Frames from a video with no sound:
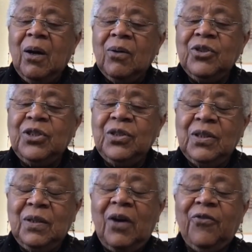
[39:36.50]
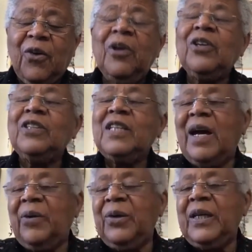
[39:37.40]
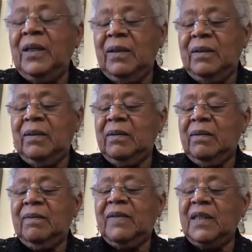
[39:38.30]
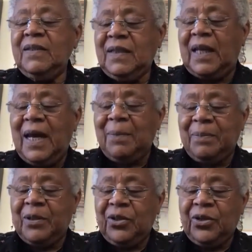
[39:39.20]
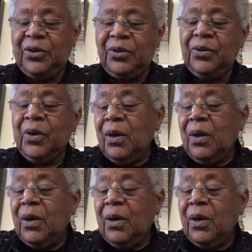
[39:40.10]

she from her diary, things that happened to her.